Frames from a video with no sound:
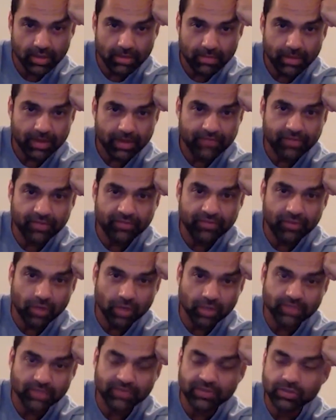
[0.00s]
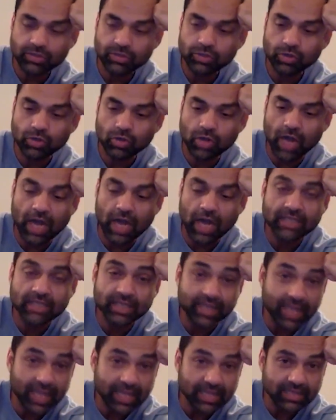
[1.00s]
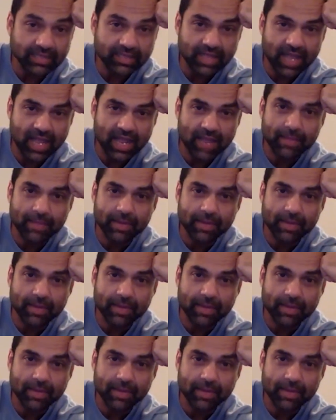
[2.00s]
But if your philosophy is to show us against them